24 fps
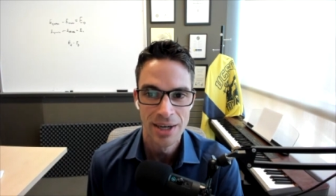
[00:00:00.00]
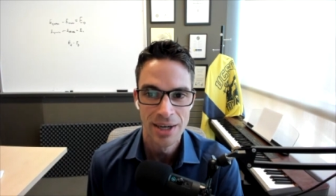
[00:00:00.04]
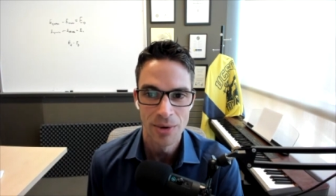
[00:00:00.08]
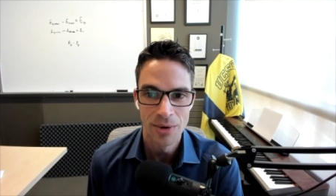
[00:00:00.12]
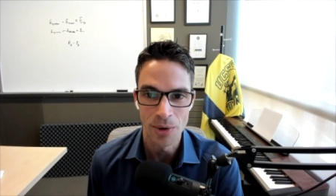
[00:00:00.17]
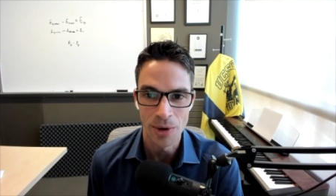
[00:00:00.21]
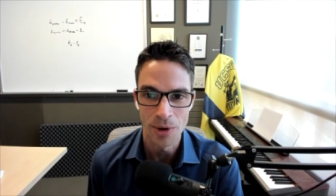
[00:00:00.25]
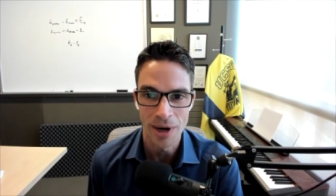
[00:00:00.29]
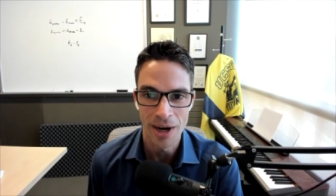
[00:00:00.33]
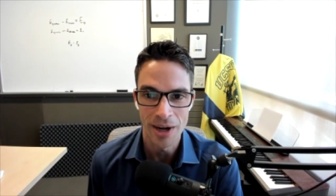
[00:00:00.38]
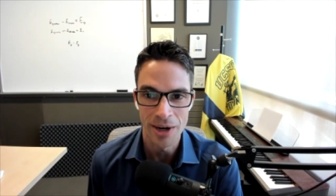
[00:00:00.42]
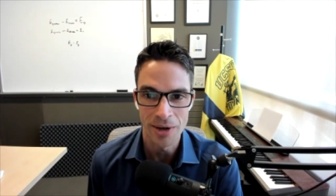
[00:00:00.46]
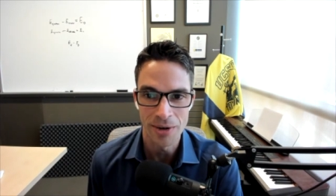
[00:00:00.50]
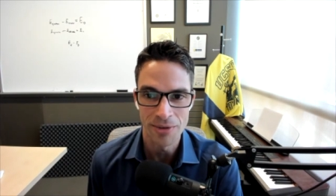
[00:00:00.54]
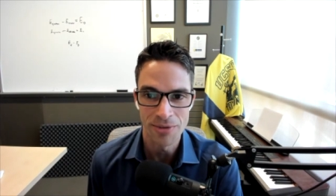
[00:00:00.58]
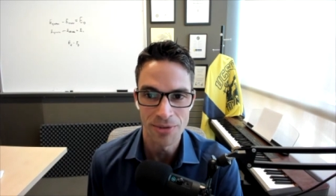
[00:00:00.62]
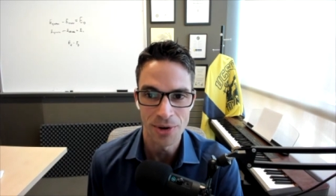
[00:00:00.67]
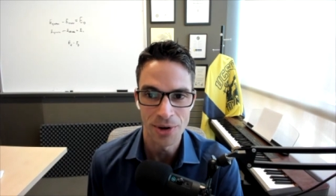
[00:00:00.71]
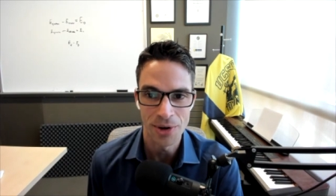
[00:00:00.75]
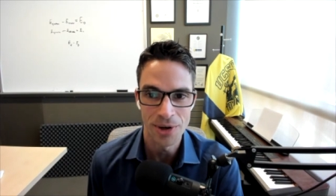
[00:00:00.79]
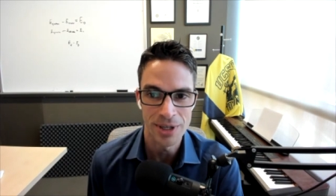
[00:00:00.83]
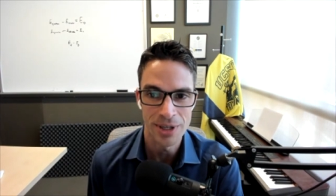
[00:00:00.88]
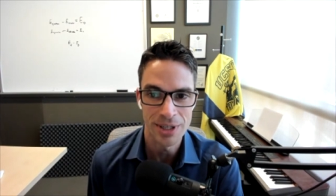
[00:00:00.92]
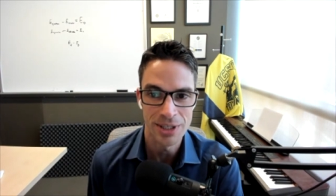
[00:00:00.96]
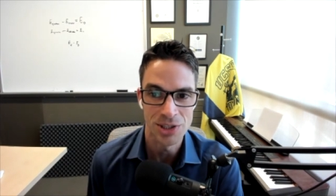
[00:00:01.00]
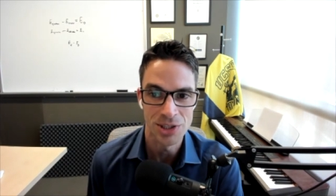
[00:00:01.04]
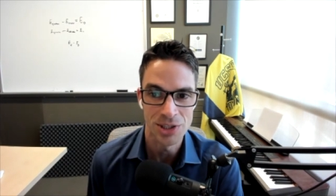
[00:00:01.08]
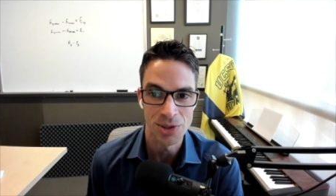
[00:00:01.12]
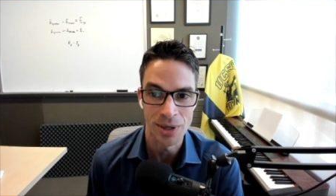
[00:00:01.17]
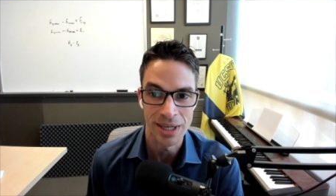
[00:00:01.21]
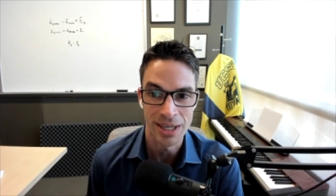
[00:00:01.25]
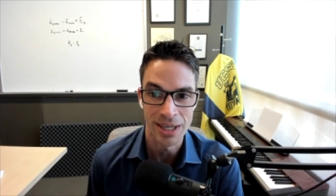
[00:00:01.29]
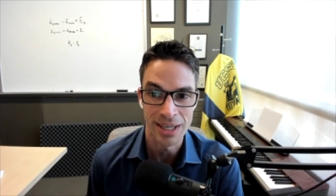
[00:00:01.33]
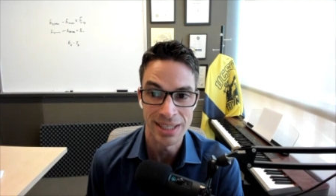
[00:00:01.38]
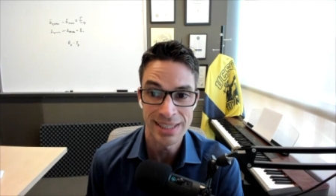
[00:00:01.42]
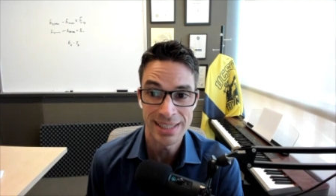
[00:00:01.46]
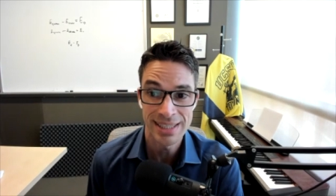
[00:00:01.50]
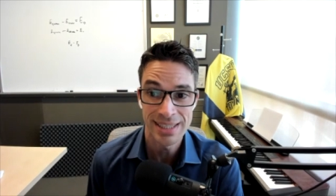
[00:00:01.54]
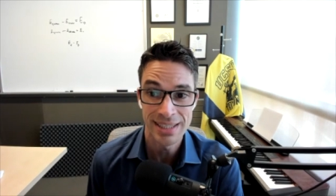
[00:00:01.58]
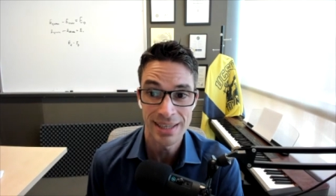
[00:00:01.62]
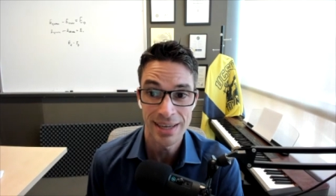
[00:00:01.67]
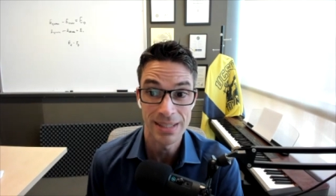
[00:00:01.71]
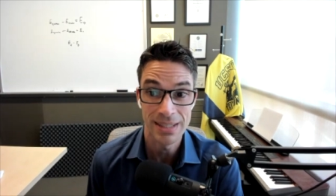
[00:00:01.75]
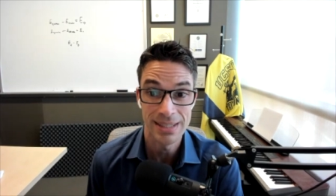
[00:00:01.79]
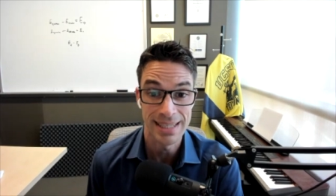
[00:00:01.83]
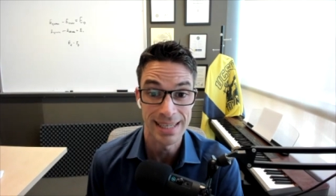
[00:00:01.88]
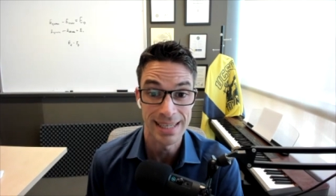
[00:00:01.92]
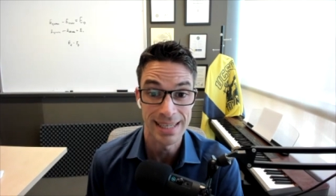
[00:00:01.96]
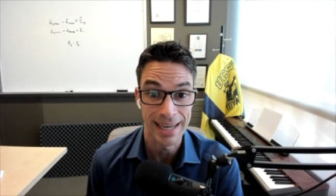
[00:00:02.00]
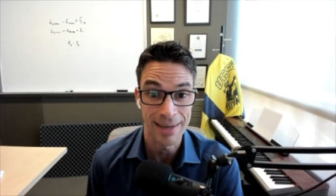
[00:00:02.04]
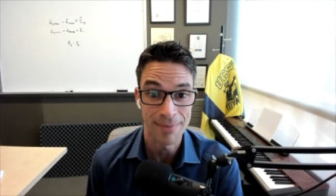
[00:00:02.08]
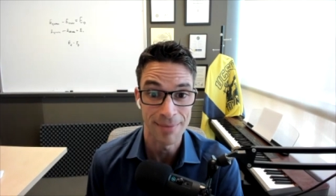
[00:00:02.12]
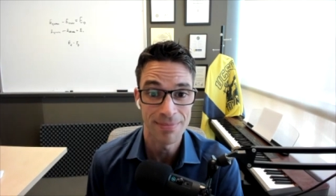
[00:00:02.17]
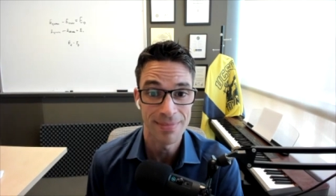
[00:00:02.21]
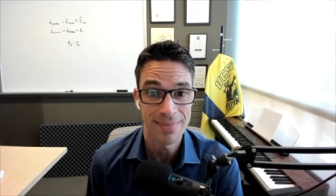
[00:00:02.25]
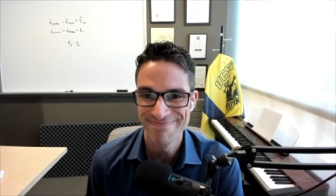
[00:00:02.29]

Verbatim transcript: We're honored for her to join us today.